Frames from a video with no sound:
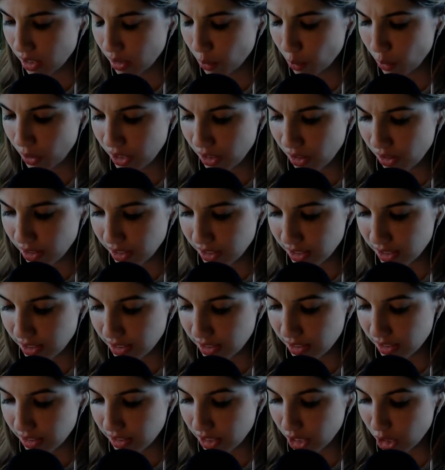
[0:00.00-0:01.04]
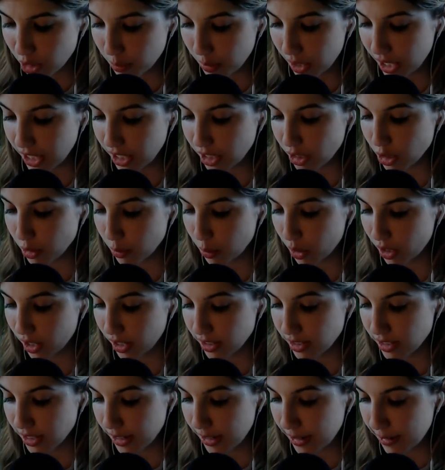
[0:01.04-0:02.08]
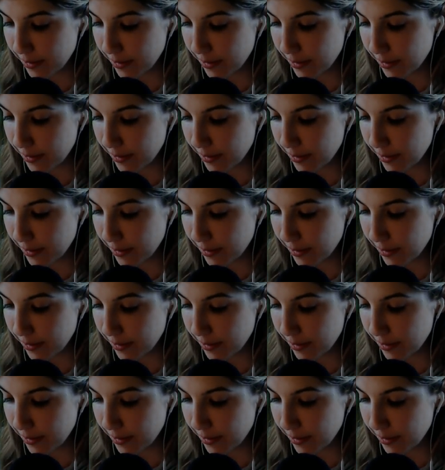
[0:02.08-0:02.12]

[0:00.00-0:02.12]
"Why not?" said Hermione in surprise.